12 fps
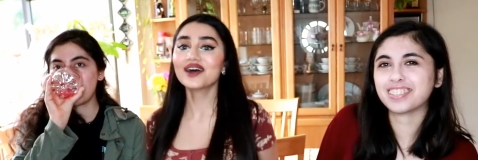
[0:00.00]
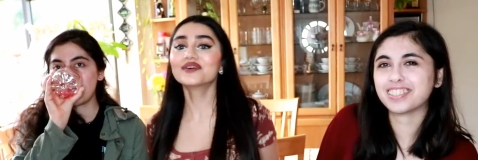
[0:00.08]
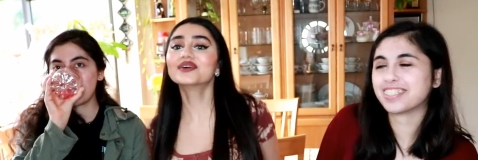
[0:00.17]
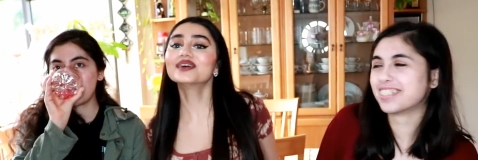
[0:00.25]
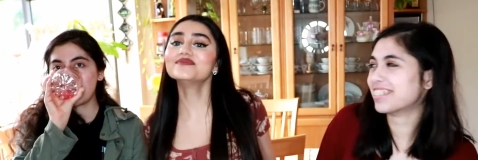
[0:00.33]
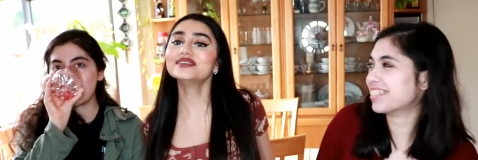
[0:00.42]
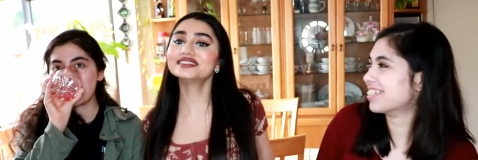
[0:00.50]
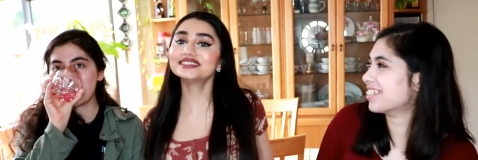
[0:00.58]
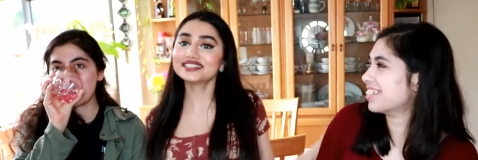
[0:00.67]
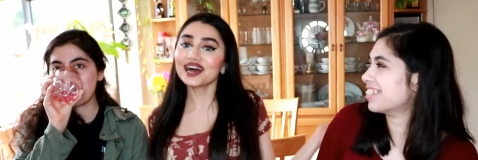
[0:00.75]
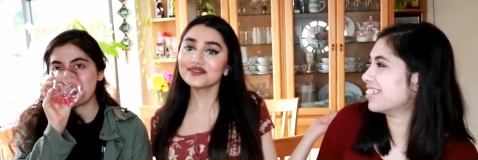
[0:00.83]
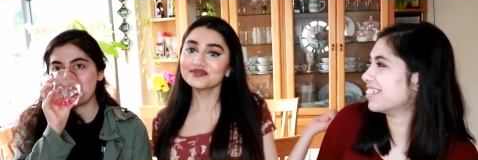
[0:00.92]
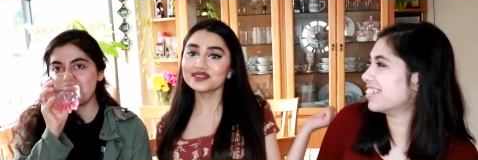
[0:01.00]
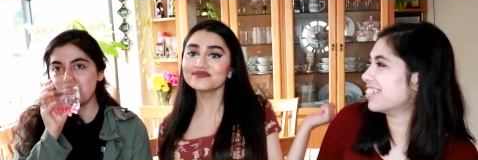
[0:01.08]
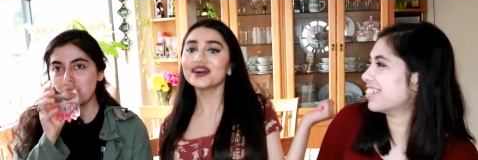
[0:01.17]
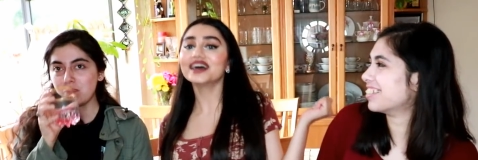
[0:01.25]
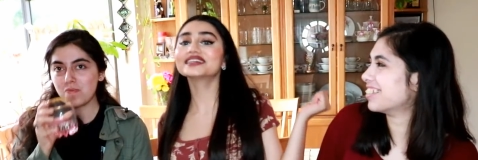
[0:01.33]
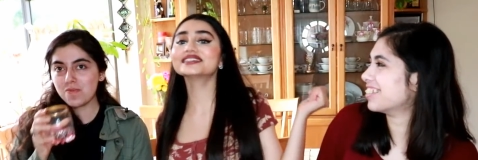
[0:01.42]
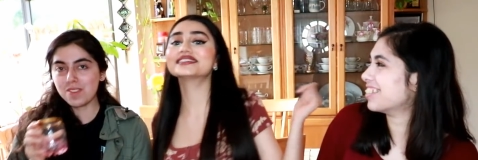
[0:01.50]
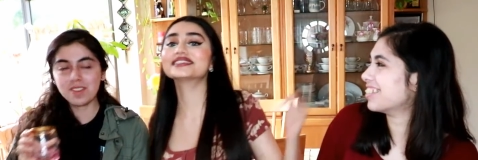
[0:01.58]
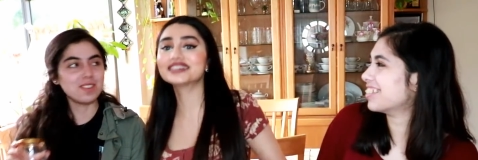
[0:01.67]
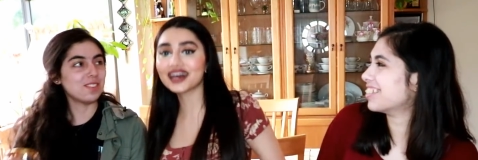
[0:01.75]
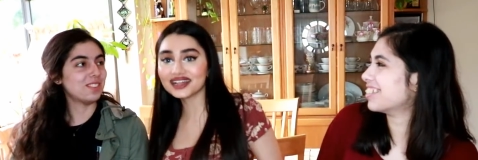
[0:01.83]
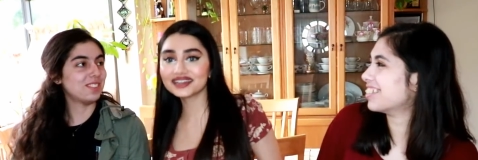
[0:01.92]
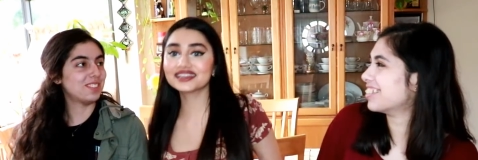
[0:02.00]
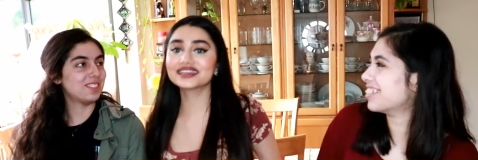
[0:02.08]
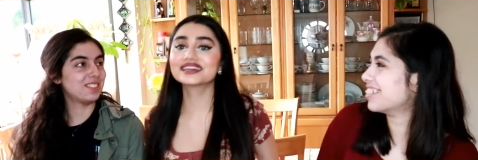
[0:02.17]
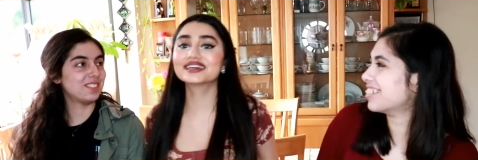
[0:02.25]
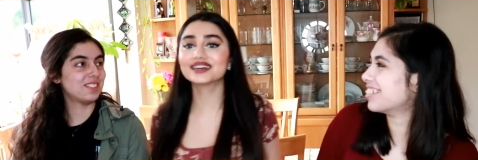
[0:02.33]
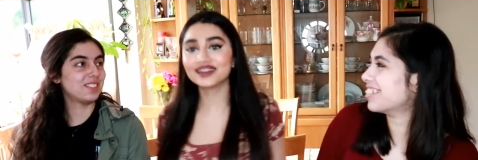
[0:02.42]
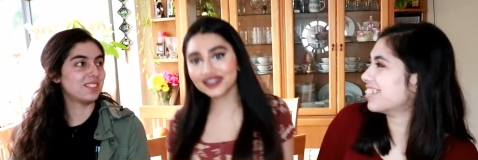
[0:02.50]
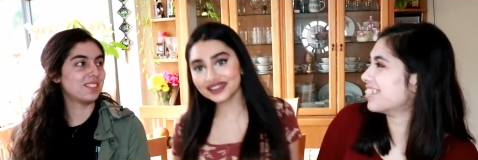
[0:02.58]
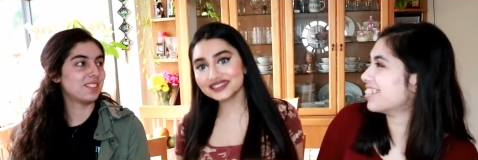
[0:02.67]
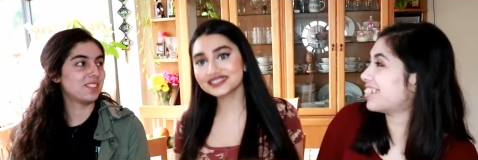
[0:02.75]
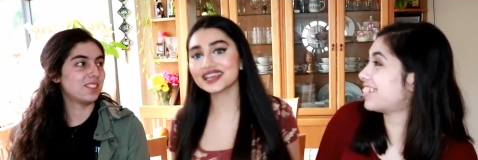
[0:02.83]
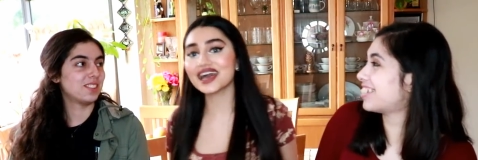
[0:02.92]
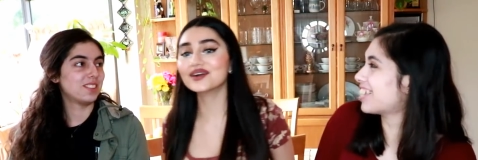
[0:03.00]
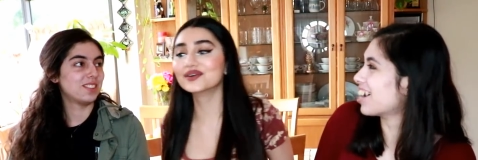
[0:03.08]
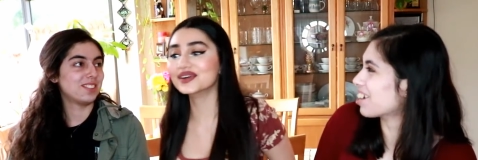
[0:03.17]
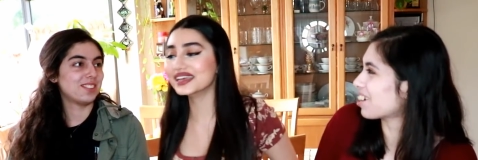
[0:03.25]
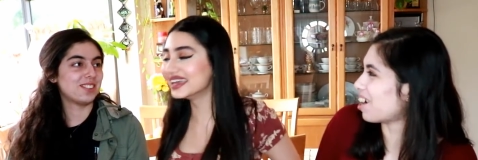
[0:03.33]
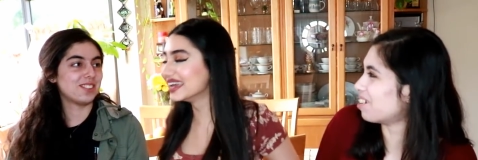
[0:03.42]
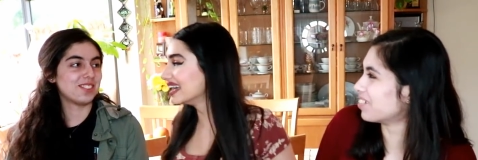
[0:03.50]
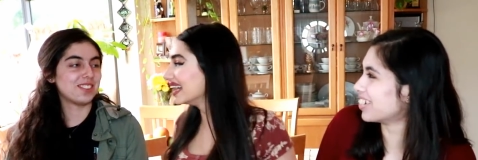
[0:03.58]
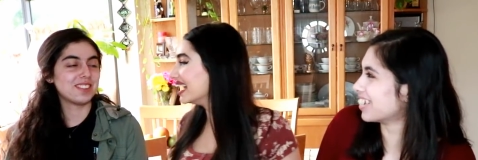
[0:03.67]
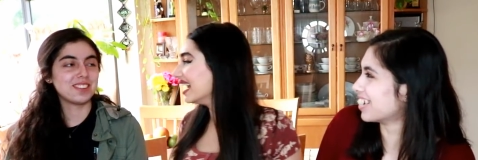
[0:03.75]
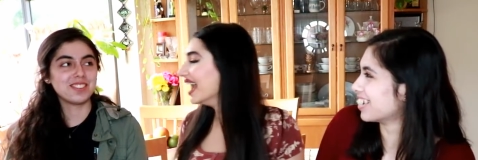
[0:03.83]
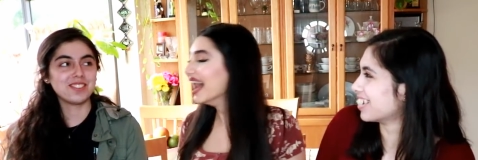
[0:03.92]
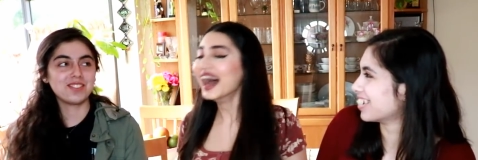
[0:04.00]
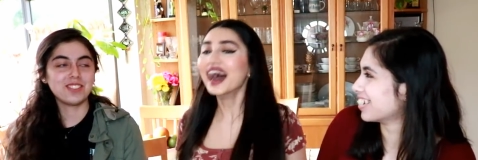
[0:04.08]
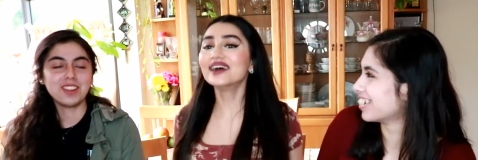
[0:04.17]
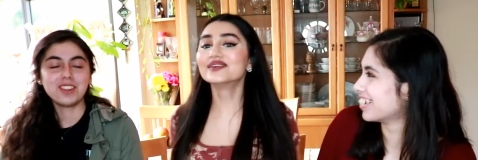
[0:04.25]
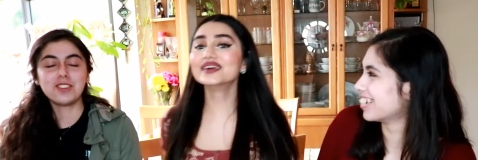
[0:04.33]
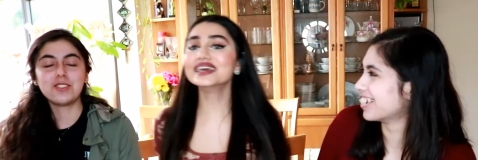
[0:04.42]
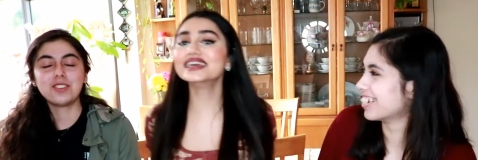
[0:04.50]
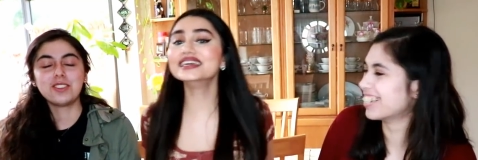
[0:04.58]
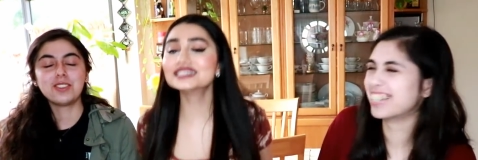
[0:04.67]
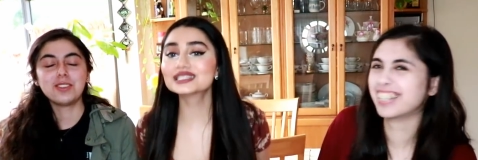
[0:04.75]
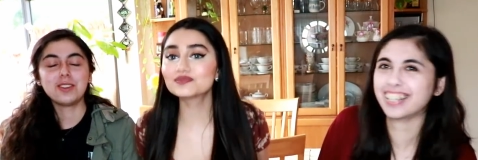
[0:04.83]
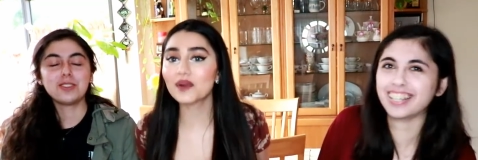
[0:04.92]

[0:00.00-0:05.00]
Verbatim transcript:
Speaker 1: We're Punjabi, Pakistani girls. We eat, we eat